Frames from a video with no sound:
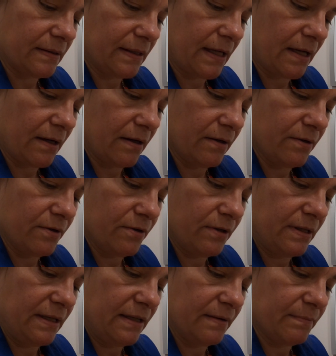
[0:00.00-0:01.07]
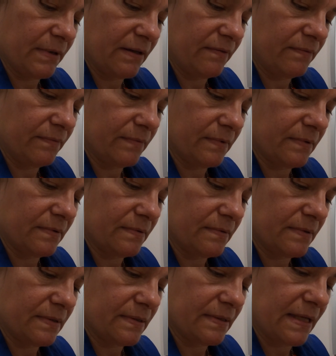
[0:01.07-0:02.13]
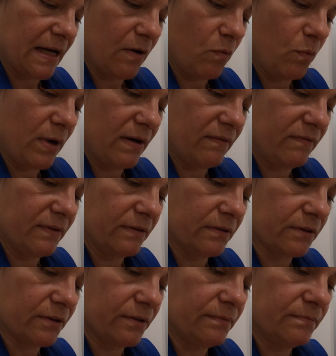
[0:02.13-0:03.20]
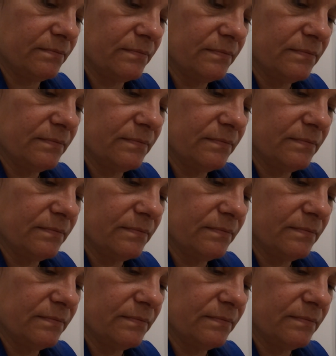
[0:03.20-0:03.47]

get underneath my now wet filter.